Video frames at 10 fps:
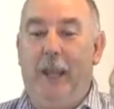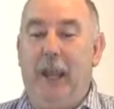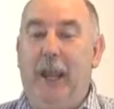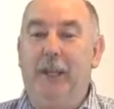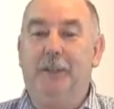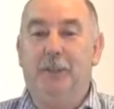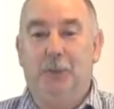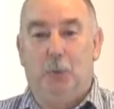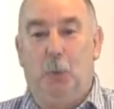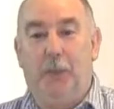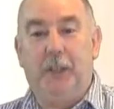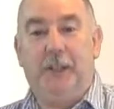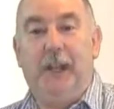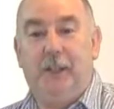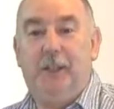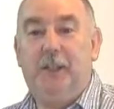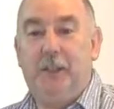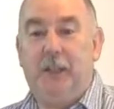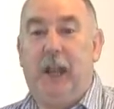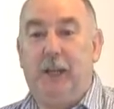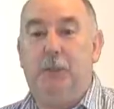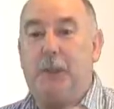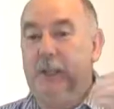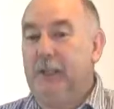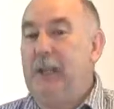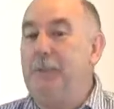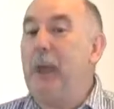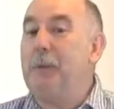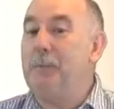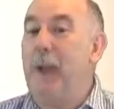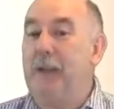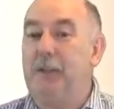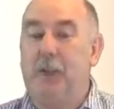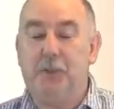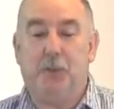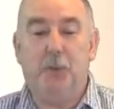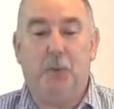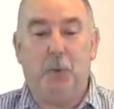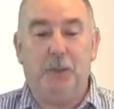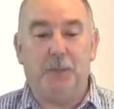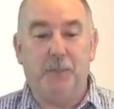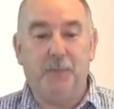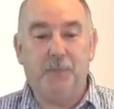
and what the tendon can take. We're going to keep coming back to those 2 points.